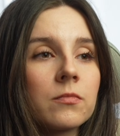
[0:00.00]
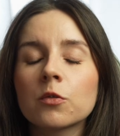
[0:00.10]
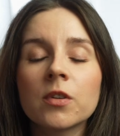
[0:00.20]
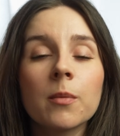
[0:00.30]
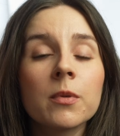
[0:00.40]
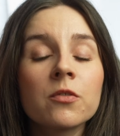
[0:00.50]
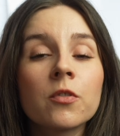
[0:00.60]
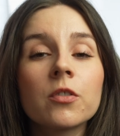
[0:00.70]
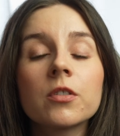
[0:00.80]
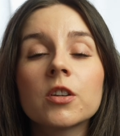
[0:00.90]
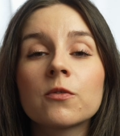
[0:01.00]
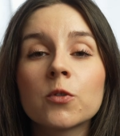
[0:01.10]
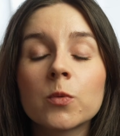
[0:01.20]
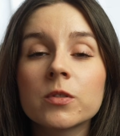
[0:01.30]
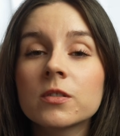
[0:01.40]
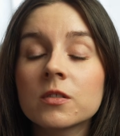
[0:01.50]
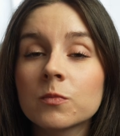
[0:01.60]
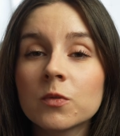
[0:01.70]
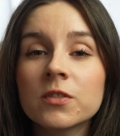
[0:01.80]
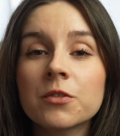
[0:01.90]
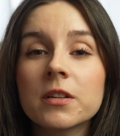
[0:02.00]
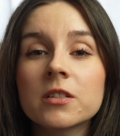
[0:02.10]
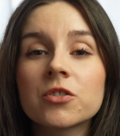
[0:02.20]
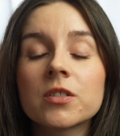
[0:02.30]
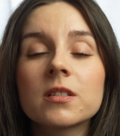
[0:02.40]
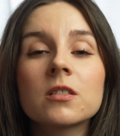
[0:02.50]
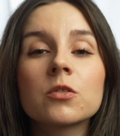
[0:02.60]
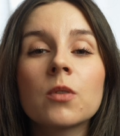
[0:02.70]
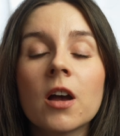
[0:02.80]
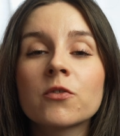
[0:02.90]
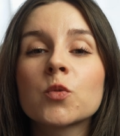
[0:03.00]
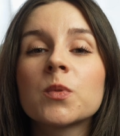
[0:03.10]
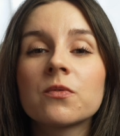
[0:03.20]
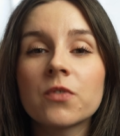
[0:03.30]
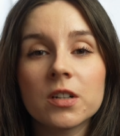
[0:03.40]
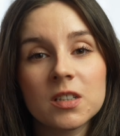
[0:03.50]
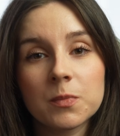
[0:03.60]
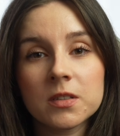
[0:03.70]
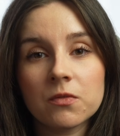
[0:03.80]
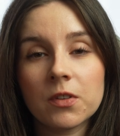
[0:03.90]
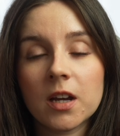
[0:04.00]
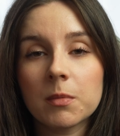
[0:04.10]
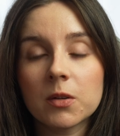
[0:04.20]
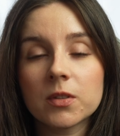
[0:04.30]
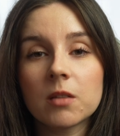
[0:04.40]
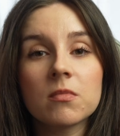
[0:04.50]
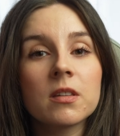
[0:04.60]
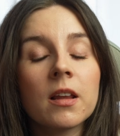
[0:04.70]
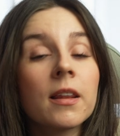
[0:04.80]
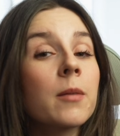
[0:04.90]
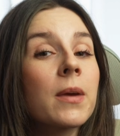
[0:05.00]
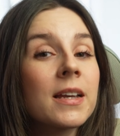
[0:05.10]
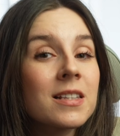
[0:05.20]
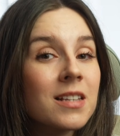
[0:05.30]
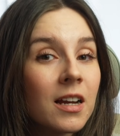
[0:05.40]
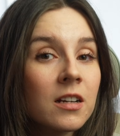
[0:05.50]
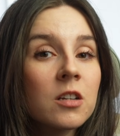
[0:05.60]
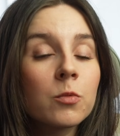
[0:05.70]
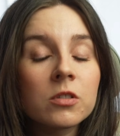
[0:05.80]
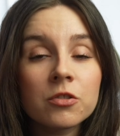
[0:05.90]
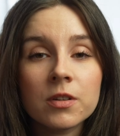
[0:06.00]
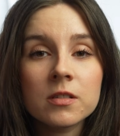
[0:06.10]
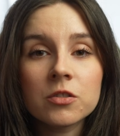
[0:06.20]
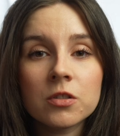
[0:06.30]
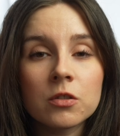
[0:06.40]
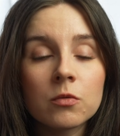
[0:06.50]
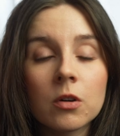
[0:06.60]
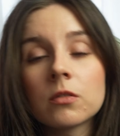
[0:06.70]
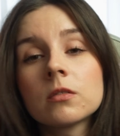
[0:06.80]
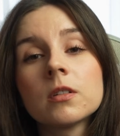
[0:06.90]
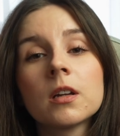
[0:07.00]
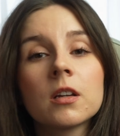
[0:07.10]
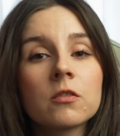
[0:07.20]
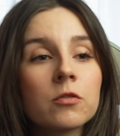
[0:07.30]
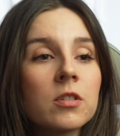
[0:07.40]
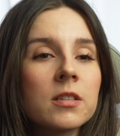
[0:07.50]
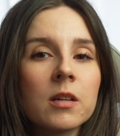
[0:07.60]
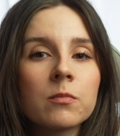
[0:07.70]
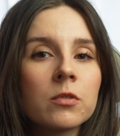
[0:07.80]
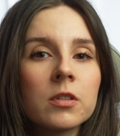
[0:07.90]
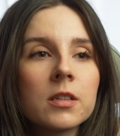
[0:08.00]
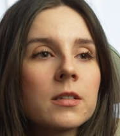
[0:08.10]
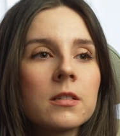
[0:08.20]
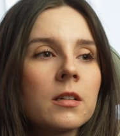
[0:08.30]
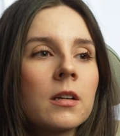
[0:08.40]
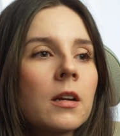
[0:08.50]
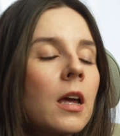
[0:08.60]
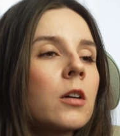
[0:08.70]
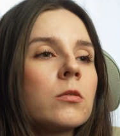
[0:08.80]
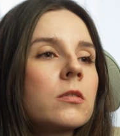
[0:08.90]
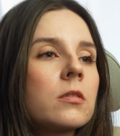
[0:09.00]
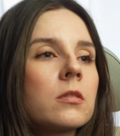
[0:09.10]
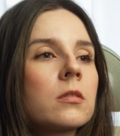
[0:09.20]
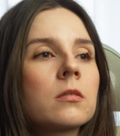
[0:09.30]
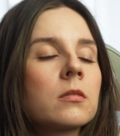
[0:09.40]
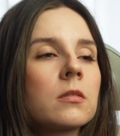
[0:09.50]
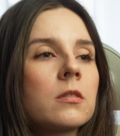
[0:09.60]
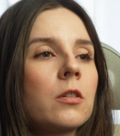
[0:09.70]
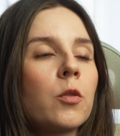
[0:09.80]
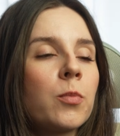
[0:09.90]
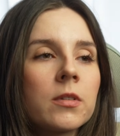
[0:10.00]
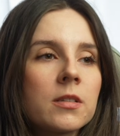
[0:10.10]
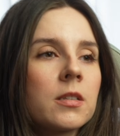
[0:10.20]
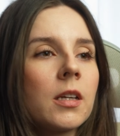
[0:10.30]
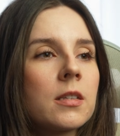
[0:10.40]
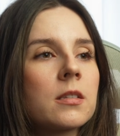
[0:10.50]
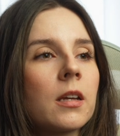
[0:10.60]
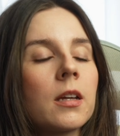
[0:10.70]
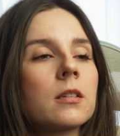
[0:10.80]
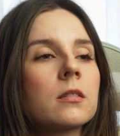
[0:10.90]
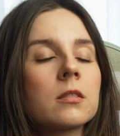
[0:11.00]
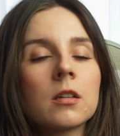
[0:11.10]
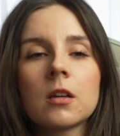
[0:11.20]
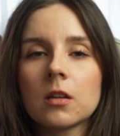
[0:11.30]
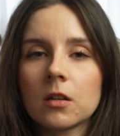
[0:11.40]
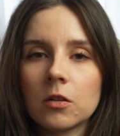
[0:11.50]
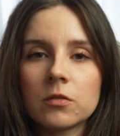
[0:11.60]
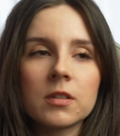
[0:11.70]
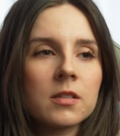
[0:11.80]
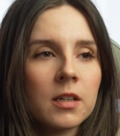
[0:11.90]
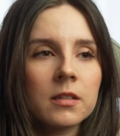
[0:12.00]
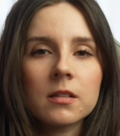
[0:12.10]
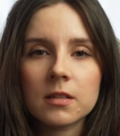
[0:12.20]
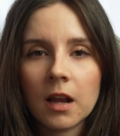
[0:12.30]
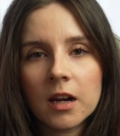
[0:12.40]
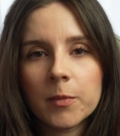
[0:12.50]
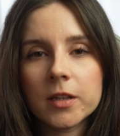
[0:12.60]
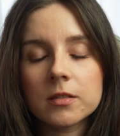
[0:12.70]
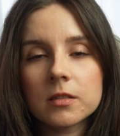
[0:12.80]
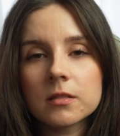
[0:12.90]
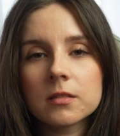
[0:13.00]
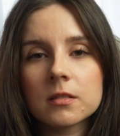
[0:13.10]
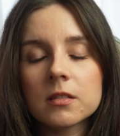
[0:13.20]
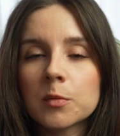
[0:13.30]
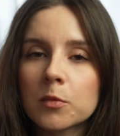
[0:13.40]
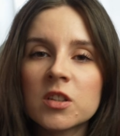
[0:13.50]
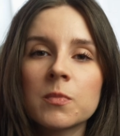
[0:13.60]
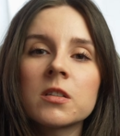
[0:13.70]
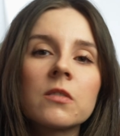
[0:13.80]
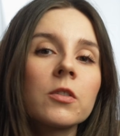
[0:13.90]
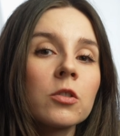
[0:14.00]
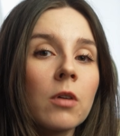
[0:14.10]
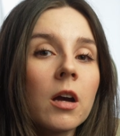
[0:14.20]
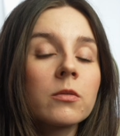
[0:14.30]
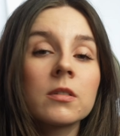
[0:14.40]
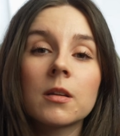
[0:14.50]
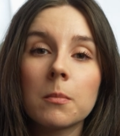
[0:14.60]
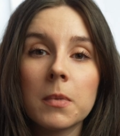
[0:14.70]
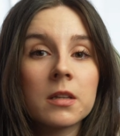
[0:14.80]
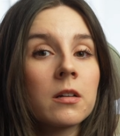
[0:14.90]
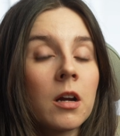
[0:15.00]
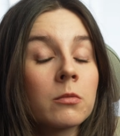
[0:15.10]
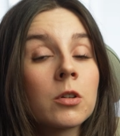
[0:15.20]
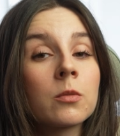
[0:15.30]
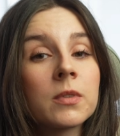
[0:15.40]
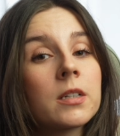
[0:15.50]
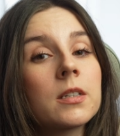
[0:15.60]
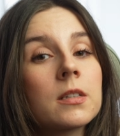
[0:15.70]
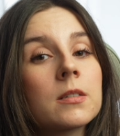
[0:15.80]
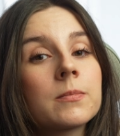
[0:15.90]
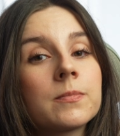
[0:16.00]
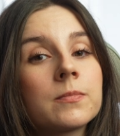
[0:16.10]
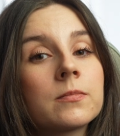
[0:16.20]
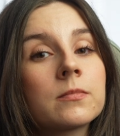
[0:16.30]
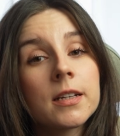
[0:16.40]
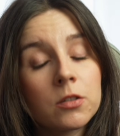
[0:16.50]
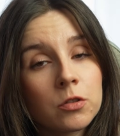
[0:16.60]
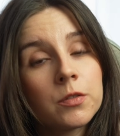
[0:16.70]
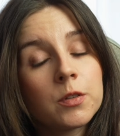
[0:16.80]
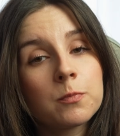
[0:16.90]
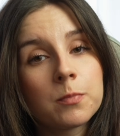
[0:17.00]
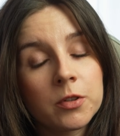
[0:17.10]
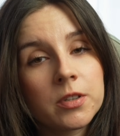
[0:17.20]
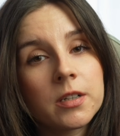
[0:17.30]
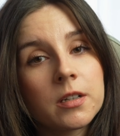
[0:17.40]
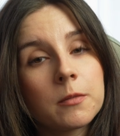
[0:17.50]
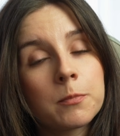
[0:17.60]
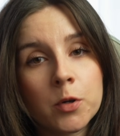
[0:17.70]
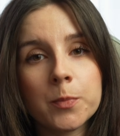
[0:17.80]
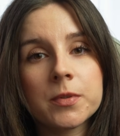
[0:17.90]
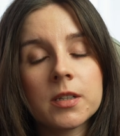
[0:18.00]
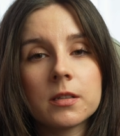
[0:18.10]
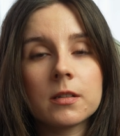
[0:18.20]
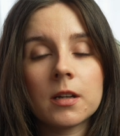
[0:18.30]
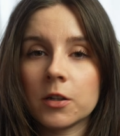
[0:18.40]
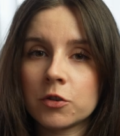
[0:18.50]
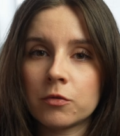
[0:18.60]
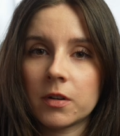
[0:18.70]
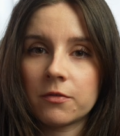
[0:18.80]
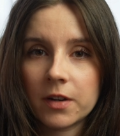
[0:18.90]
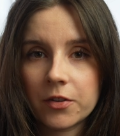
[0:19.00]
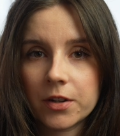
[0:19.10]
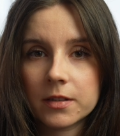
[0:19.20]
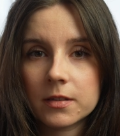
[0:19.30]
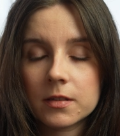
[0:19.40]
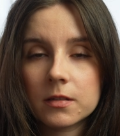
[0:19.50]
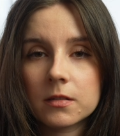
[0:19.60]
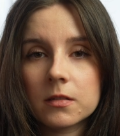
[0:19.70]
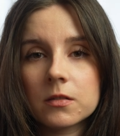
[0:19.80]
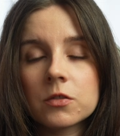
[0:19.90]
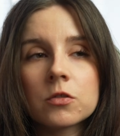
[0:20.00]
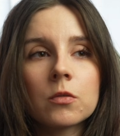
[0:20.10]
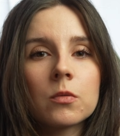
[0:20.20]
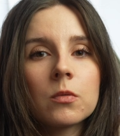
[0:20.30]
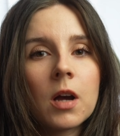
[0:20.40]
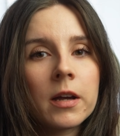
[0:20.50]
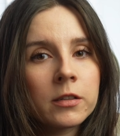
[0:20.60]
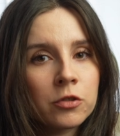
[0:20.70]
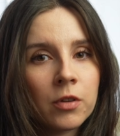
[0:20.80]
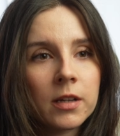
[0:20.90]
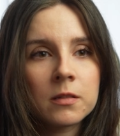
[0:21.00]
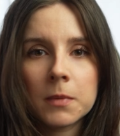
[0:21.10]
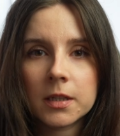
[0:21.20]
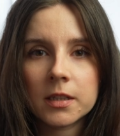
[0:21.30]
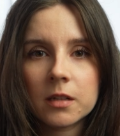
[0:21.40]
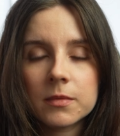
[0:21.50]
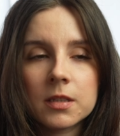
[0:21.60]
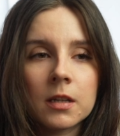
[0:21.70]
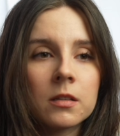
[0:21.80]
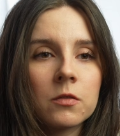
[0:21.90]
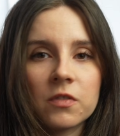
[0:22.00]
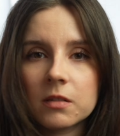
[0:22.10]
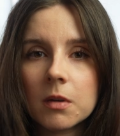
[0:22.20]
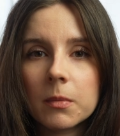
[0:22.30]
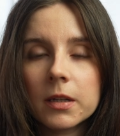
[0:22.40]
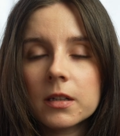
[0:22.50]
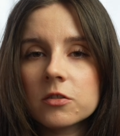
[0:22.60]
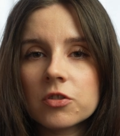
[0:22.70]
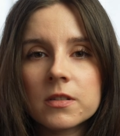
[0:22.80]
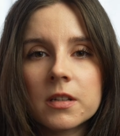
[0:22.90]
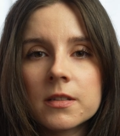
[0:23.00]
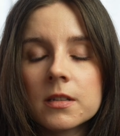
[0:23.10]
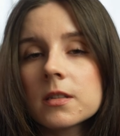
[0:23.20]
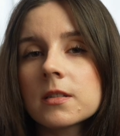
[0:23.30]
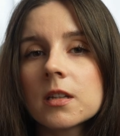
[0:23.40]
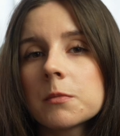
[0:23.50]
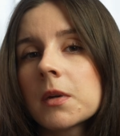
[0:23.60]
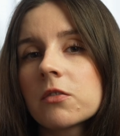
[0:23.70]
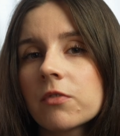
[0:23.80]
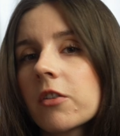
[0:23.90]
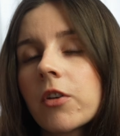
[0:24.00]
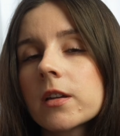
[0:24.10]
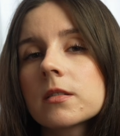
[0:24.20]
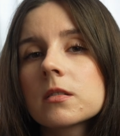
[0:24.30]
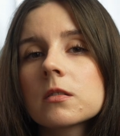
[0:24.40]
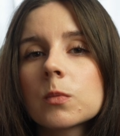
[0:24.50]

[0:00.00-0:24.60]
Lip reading: Rule number 4, if you want smooth transitions, you have to be very specific about them. Tell them exactly what transition you want. For example, is in and out 0.6 second on this and this element. The more specific you are, the better outcome there is. And don't bother prompting actual variants. So I tried many times and Figma Make just doesn't see my variants.